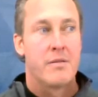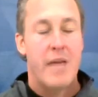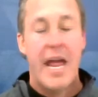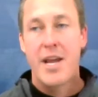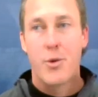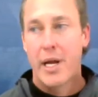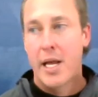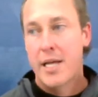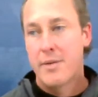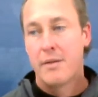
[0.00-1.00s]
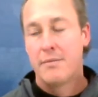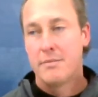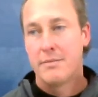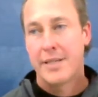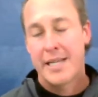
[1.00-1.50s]
you realize, well,
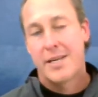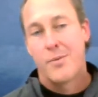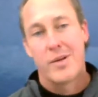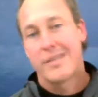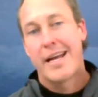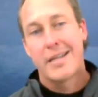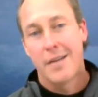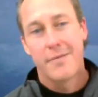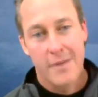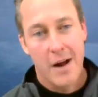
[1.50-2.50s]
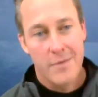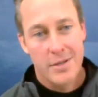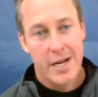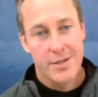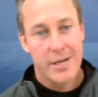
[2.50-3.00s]
I guess that wasn't that tough of a
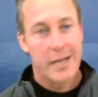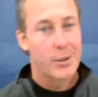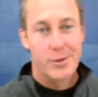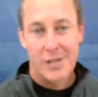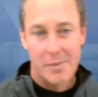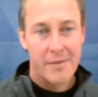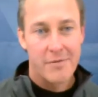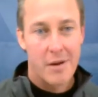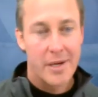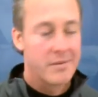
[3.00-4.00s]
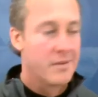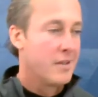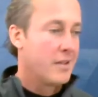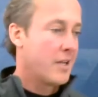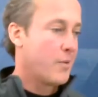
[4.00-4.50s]
conversation. I learned a little bit from it.
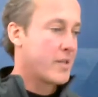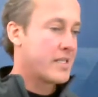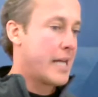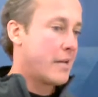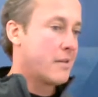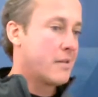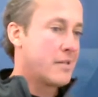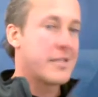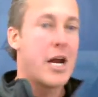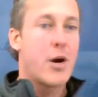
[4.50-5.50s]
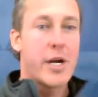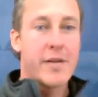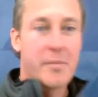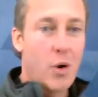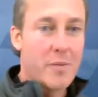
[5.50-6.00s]
It wasn't that scary of
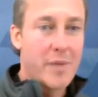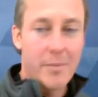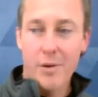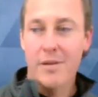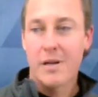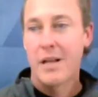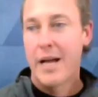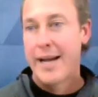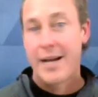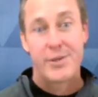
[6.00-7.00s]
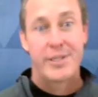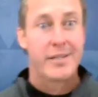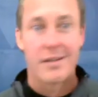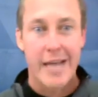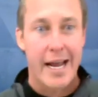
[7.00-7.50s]
a board member, or the client actually
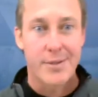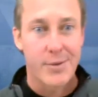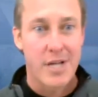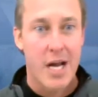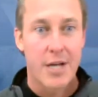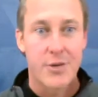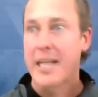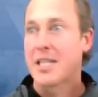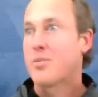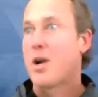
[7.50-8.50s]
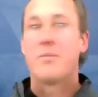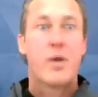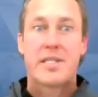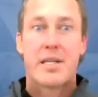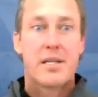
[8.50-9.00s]
didn't cancel his contract. The problem
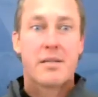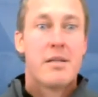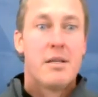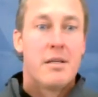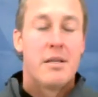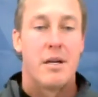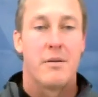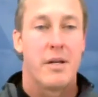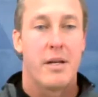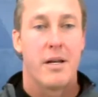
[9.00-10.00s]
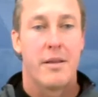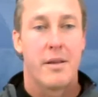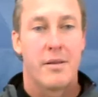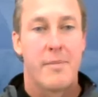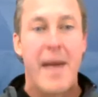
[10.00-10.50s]
was that
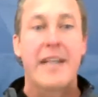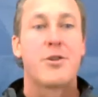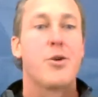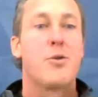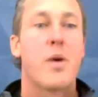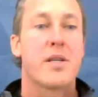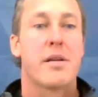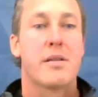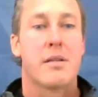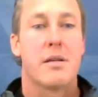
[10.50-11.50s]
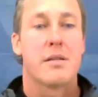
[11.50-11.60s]
the magnitude wasn't as